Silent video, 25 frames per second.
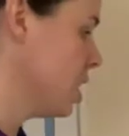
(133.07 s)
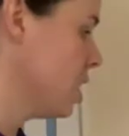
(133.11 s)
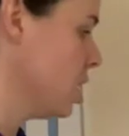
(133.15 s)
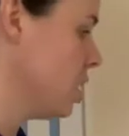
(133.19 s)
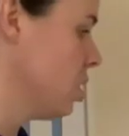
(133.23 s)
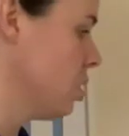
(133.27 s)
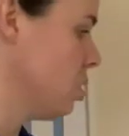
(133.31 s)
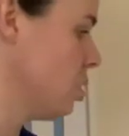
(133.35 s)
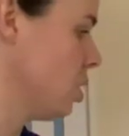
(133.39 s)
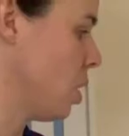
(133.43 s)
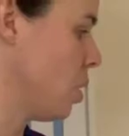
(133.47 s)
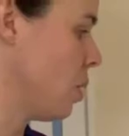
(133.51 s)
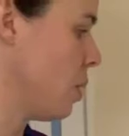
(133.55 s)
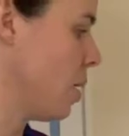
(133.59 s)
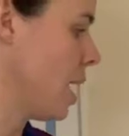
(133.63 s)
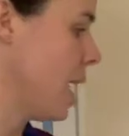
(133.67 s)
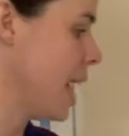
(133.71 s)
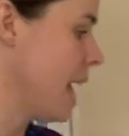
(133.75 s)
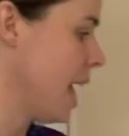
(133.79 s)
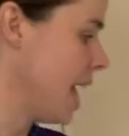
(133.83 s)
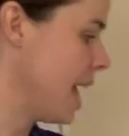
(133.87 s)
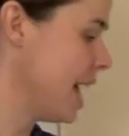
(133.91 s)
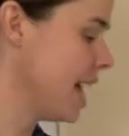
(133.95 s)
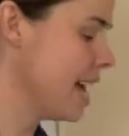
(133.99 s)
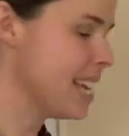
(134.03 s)
So
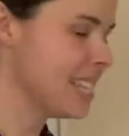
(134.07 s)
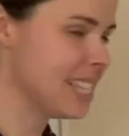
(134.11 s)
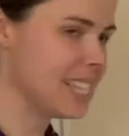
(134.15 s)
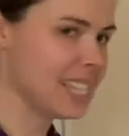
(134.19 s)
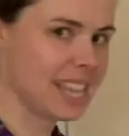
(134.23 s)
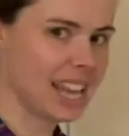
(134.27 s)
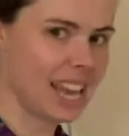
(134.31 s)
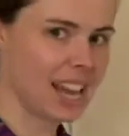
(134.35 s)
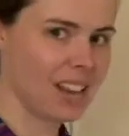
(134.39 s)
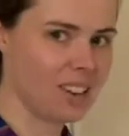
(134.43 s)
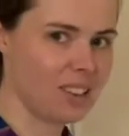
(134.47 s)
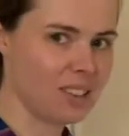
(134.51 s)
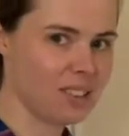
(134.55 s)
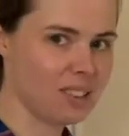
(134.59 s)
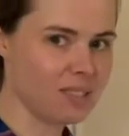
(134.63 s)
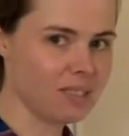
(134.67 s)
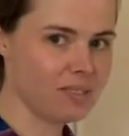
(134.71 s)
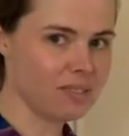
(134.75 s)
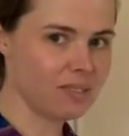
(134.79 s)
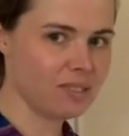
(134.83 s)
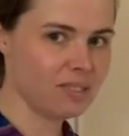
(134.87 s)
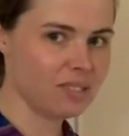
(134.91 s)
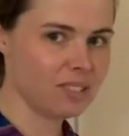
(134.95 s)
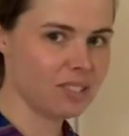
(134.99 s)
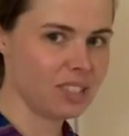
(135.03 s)
here's an angle.
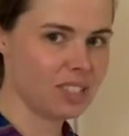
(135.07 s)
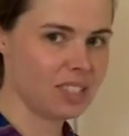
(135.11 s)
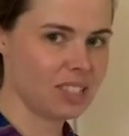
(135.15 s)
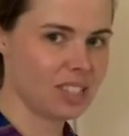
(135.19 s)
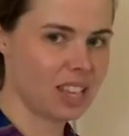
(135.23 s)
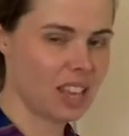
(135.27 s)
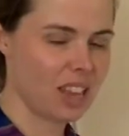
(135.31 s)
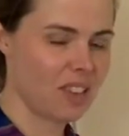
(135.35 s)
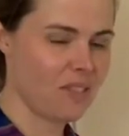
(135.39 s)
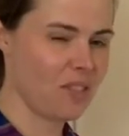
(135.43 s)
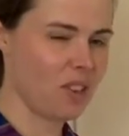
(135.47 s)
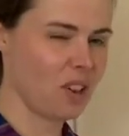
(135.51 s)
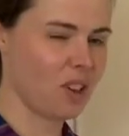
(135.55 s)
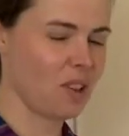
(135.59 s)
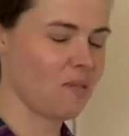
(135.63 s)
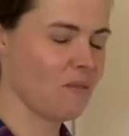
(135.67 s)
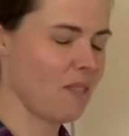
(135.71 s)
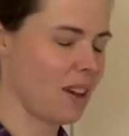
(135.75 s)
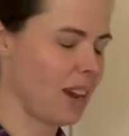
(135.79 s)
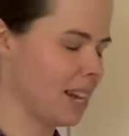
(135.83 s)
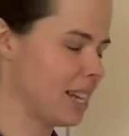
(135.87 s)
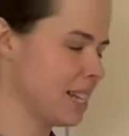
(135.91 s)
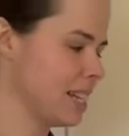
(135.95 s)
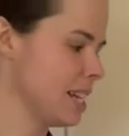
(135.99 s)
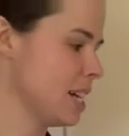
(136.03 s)
See if you can
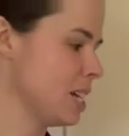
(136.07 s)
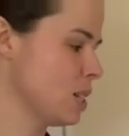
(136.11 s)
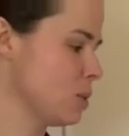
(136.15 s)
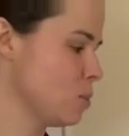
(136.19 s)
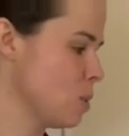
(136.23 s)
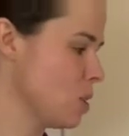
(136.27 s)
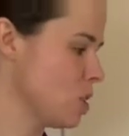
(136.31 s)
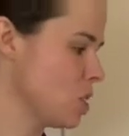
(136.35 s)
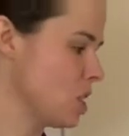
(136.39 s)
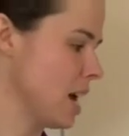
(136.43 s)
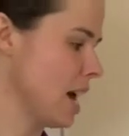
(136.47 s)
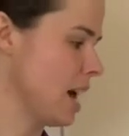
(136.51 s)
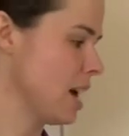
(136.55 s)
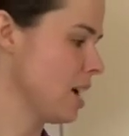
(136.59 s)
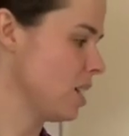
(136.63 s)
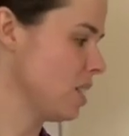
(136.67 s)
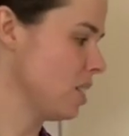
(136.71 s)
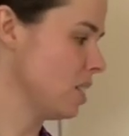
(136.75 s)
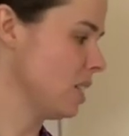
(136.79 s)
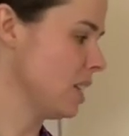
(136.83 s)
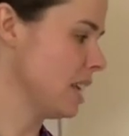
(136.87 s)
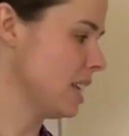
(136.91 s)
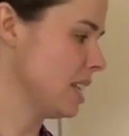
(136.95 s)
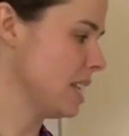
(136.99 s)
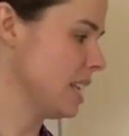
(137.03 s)
recognise which angle
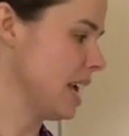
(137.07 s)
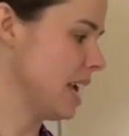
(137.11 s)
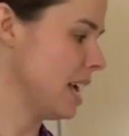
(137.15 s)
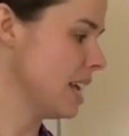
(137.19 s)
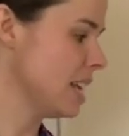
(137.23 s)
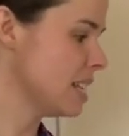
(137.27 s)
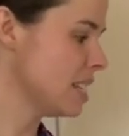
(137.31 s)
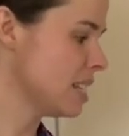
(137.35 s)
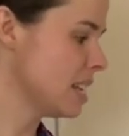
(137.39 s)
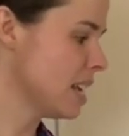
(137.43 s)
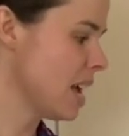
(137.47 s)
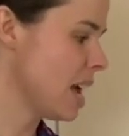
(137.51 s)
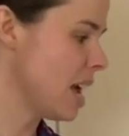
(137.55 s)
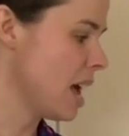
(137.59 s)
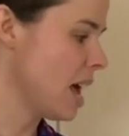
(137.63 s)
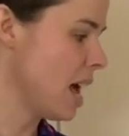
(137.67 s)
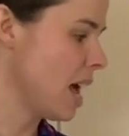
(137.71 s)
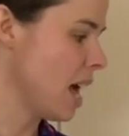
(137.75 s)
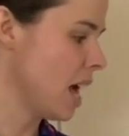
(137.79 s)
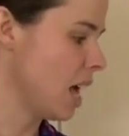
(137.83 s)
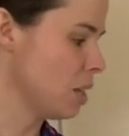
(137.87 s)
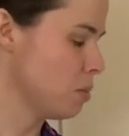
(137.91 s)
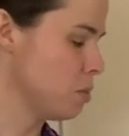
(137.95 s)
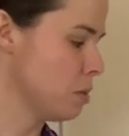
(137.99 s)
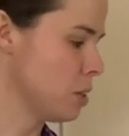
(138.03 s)
it is.
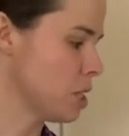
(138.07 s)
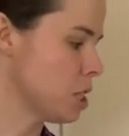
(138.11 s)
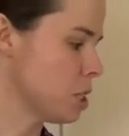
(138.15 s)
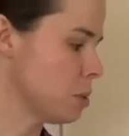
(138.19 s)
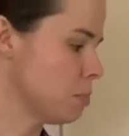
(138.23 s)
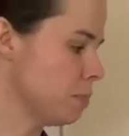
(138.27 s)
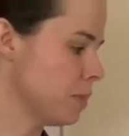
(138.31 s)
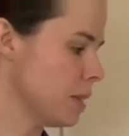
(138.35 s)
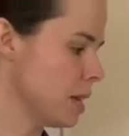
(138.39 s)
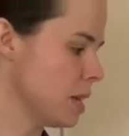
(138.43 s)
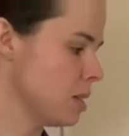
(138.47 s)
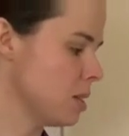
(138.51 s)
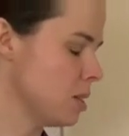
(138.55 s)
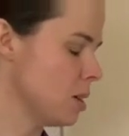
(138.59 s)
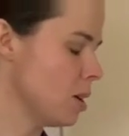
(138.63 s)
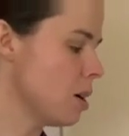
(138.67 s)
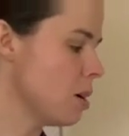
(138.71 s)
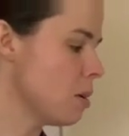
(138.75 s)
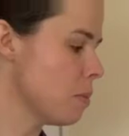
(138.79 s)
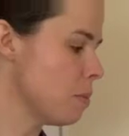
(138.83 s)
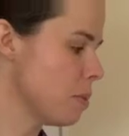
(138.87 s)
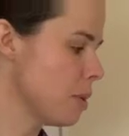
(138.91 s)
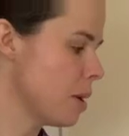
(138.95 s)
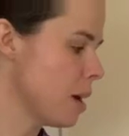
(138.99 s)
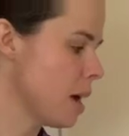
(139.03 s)
It's been split
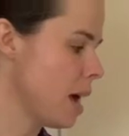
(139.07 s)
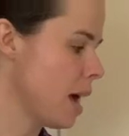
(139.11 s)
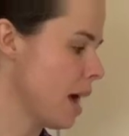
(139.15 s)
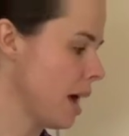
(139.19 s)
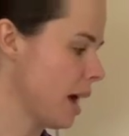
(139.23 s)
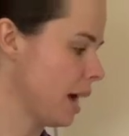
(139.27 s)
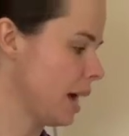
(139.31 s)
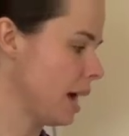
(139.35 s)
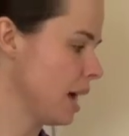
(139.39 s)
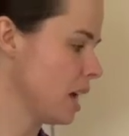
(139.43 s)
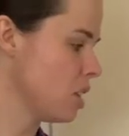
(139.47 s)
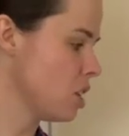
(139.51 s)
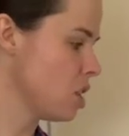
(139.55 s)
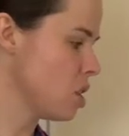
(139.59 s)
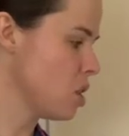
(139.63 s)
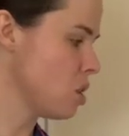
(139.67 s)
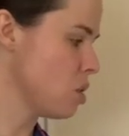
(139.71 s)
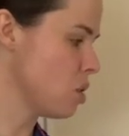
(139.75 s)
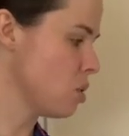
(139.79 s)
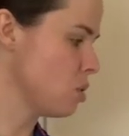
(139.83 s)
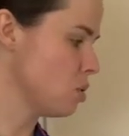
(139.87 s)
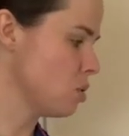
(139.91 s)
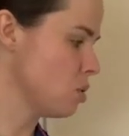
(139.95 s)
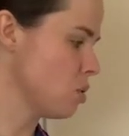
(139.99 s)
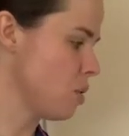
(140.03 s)
up. And can you
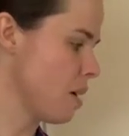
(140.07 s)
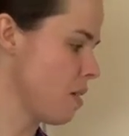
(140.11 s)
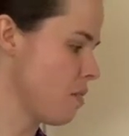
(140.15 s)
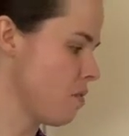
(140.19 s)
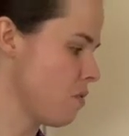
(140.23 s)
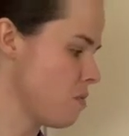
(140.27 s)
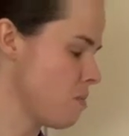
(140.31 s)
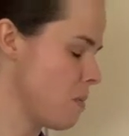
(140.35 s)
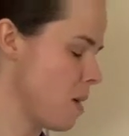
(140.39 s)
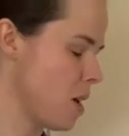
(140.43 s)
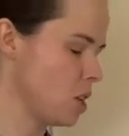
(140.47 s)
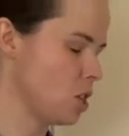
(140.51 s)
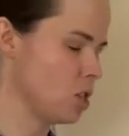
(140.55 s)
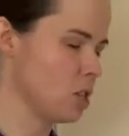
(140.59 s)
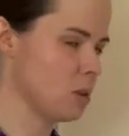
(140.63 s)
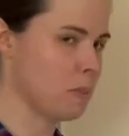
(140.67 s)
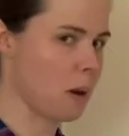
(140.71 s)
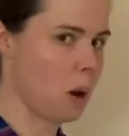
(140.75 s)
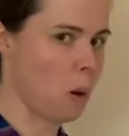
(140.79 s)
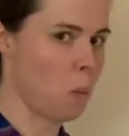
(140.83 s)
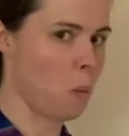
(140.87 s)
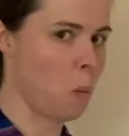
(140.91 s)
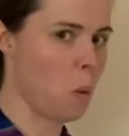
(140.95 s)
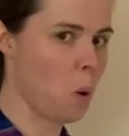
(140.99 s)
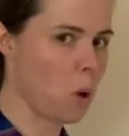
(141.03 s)
use your information
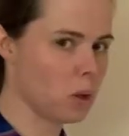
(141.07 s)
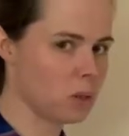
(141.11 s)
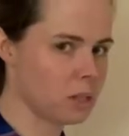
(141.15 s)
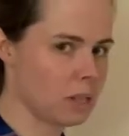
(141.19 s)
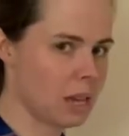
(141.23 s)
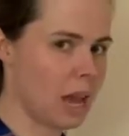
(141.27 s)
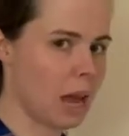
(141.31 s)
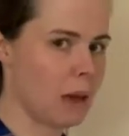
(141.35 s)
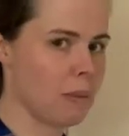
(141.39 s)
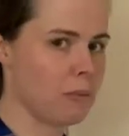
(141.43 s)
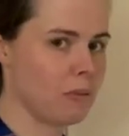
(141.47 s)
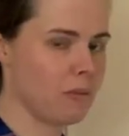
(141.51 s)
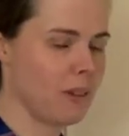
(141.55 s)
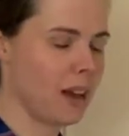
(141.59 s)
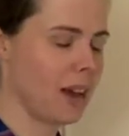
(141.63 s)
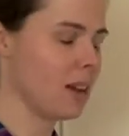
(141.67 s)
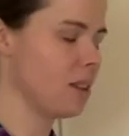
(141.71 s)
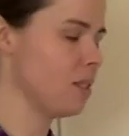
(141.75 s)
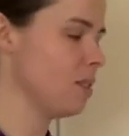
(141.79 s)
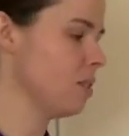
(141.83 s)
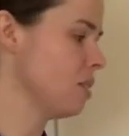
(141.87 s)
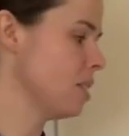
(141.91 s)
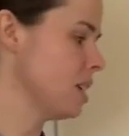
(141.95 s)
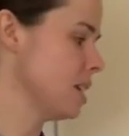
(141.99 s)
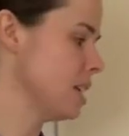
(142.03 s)
about what type of
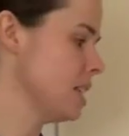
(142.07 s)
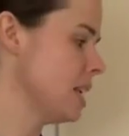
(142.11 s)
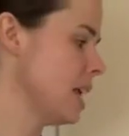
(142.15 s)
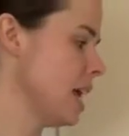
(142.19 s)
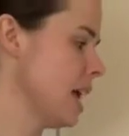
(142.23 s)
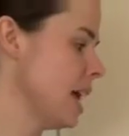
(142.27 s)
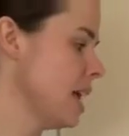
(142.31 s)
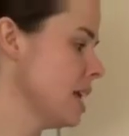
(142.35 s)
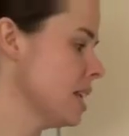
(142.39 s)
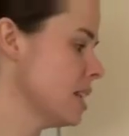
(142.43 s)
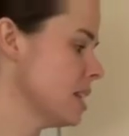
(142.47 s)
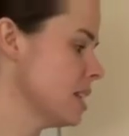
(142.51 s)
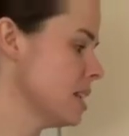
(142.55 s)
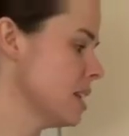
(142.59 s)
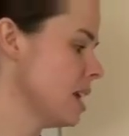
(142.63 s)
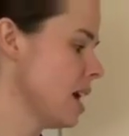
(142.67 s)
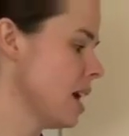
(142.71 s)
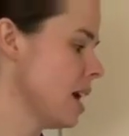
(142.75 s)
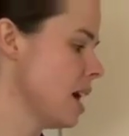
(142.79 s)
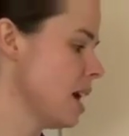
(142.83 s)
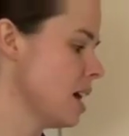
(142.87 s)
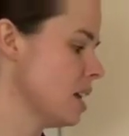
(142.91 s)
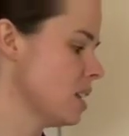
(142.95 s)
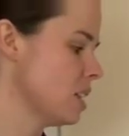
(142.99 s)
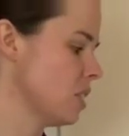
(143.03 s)
angle this is
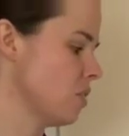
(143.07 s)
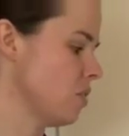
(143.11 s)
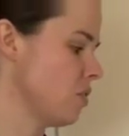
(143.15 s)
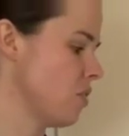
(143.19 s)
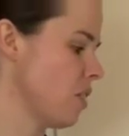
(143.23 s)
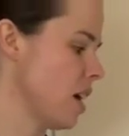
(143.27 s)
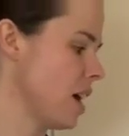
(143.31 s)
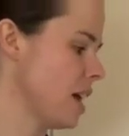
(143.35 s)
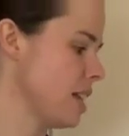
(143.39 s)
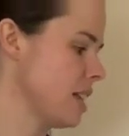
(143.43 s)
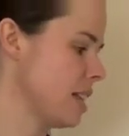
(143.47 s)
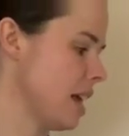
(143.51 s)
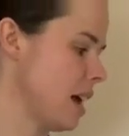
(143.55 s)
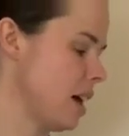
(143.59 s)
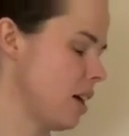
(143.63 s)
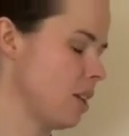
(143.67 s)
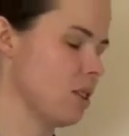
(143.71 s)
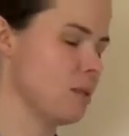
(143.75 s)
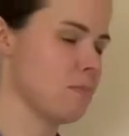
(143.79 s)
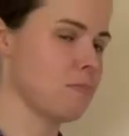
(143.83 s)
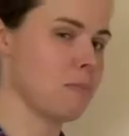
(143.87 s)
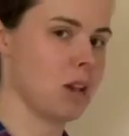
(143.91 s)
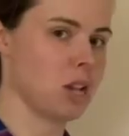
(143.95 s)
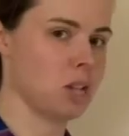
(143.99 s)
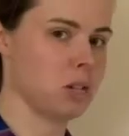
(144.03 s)
to find out the
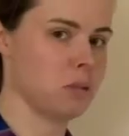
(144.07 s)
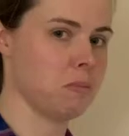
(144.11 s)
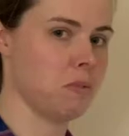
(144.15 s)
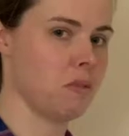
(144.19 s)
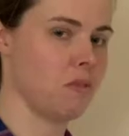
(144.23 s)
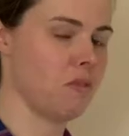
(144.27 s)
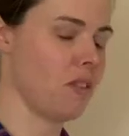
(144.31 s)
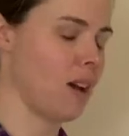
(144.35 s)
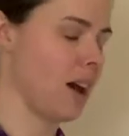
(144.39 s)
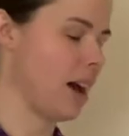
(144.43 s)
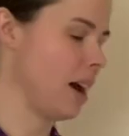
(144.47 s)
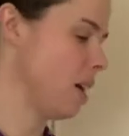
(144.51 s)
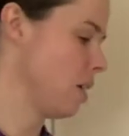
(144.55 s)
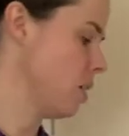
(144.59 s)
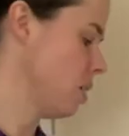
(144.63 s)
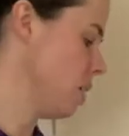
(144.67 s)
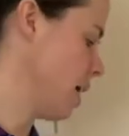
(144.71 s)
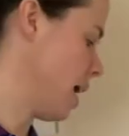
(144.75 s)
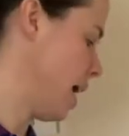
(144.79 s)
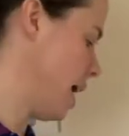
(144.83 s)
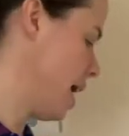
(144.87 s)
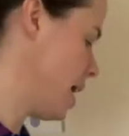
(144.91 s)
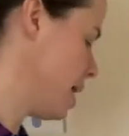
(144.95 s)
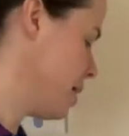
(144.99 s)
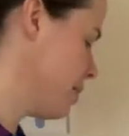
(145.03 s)
measurement for angle
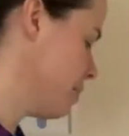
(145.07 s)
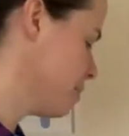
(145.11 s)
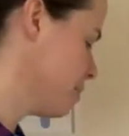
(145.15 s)
A?